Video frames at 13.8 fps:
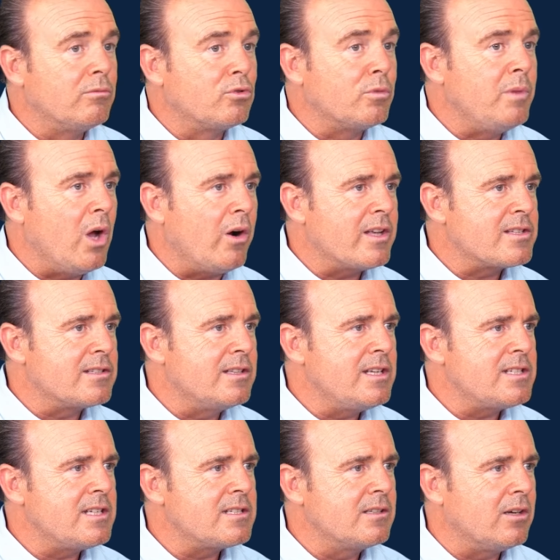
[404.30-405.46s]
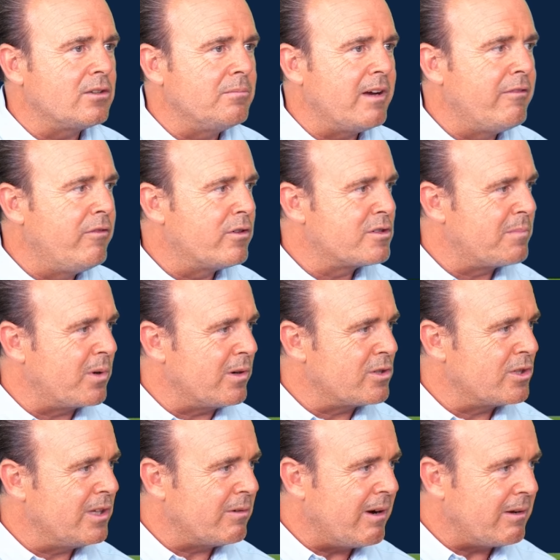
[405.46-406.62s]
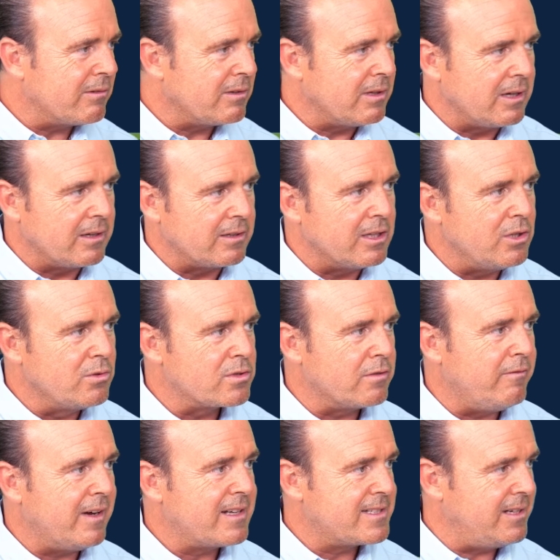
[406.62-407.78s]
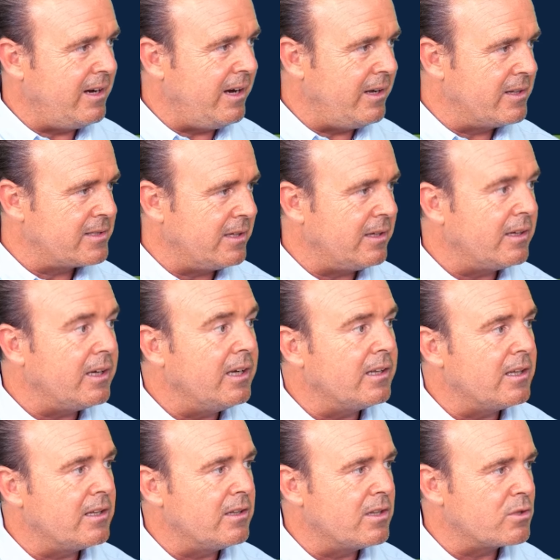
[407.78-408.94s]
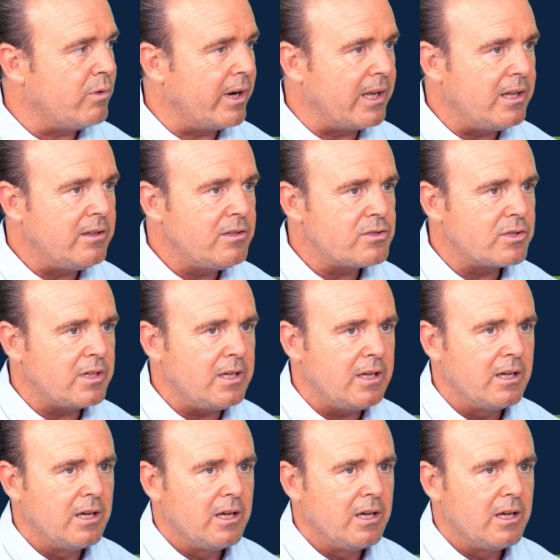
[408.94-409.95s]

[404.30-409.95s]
to be honest, this is not my first project around the use of vaccines in the swine industry.